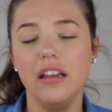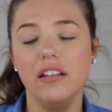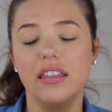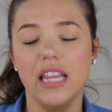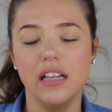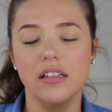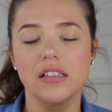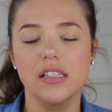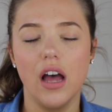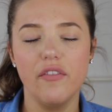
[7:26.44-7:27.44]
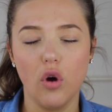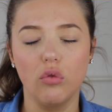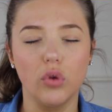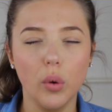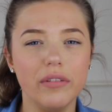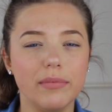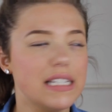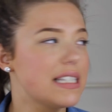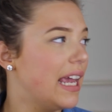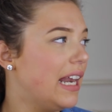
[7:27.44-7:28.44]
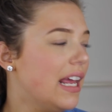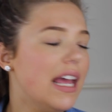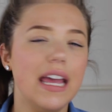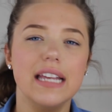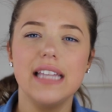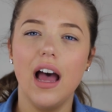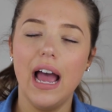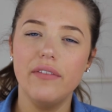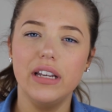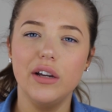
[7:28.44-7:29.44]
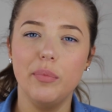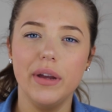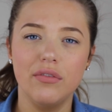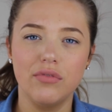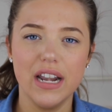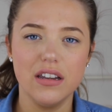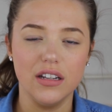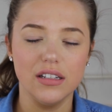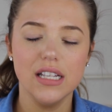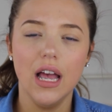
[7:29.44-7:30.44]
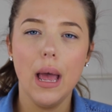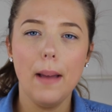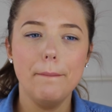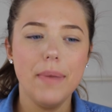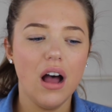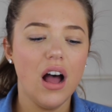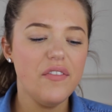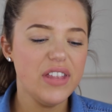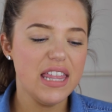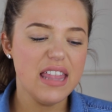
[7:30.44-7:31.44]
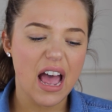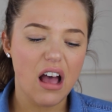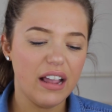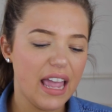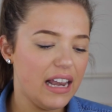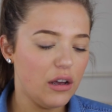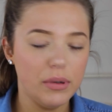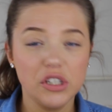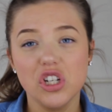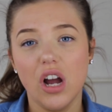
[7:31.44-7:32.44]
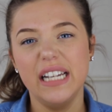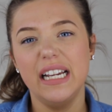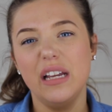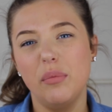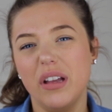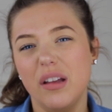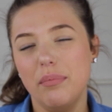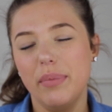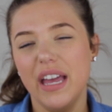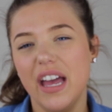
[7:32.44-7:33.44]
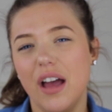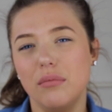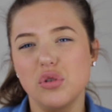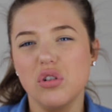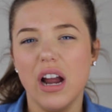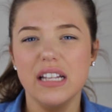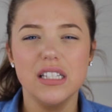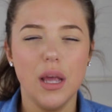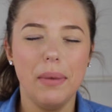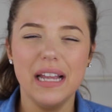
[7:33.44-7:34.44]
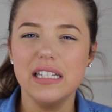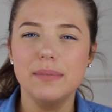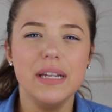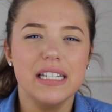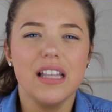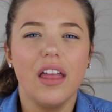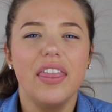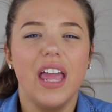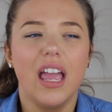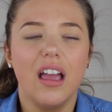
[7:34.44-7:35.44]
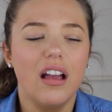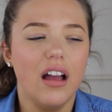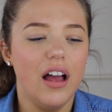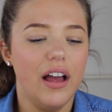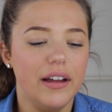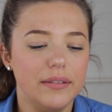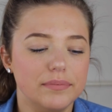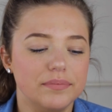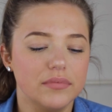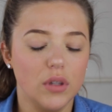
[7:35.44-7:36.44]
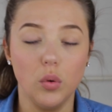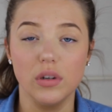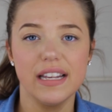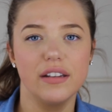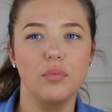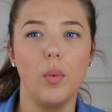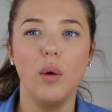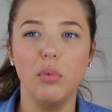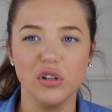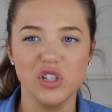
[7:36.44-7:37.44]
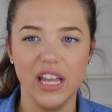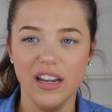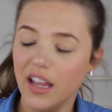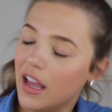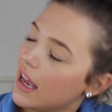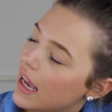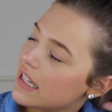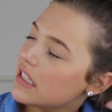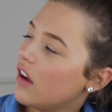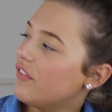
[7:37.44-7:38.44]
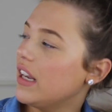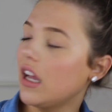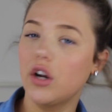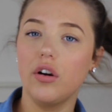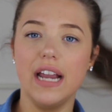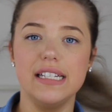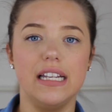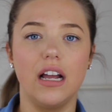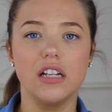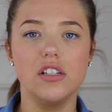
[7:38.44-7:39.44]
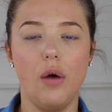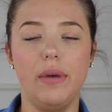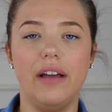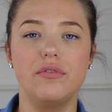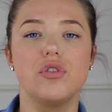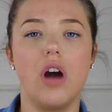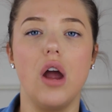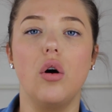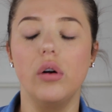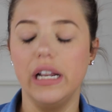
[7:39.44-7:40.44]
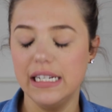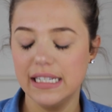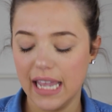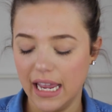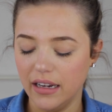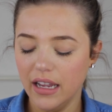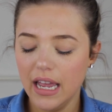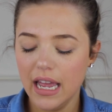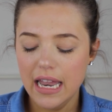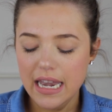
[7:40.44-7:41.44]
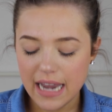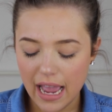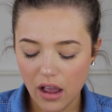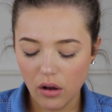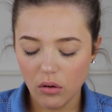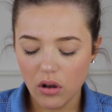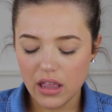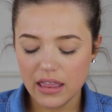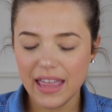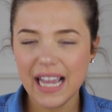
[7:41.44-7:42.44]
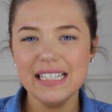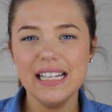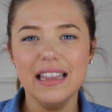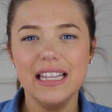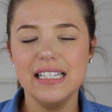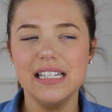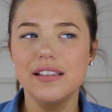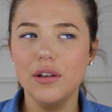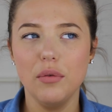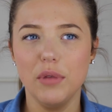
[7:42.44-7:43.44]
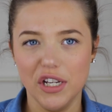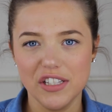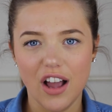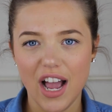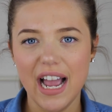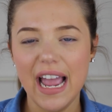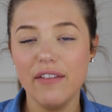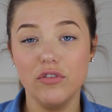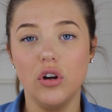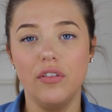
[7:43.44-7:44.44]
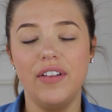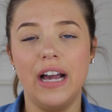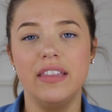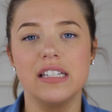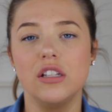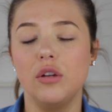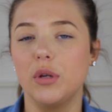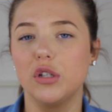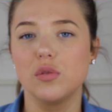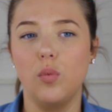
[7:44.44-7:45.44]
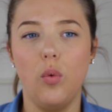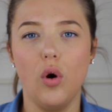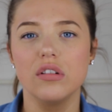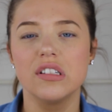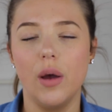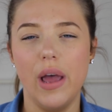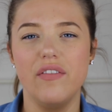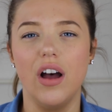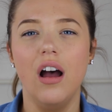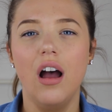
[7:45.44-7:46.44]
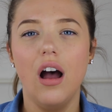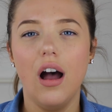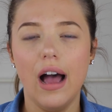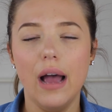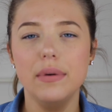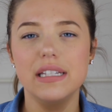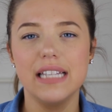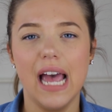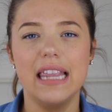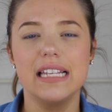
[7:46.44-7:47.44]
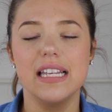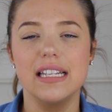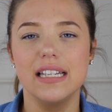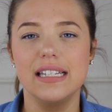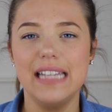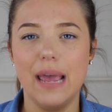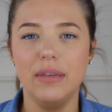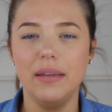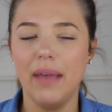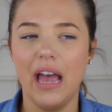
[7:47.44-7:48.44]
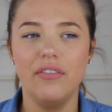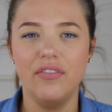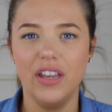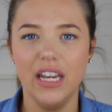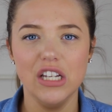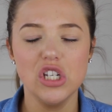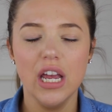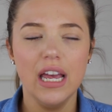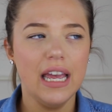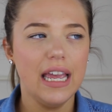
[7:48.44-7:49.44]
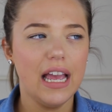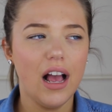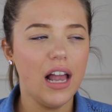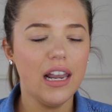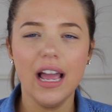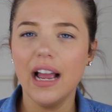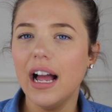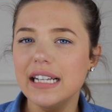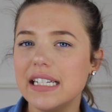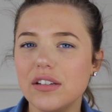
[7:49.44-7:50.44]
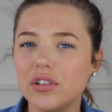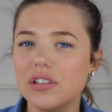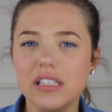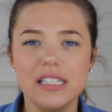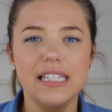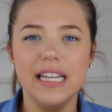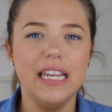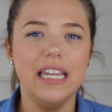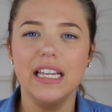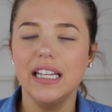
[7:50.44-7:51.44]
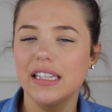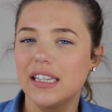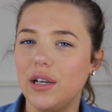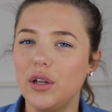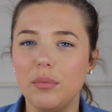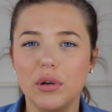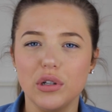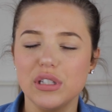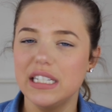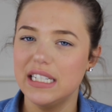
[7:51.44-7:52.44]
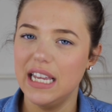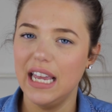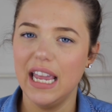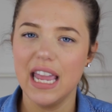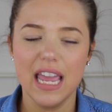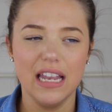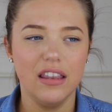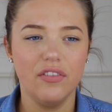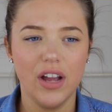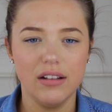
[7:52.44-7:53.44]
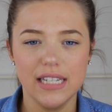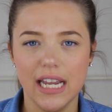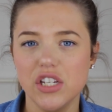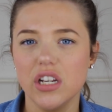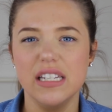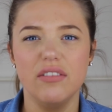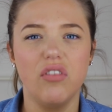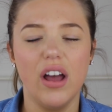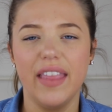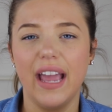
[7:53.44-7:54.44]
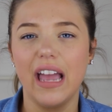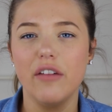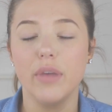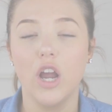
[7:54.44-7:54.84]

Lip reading: things that I've got wrong with my skin is that I have a little bit of redness. But other than that, I'll get a little bit shiny, a little bit dry in certain places, but it's nothing, oh, it sounded well posh then. It's nothing like crazy, like I don't have dry or oily skin. Now, they said this is luminous. I have not found this luminous whatsoever. I would say this is a demi matte finish. I did not see the luminosity in the foundation. I didn't find that it gave me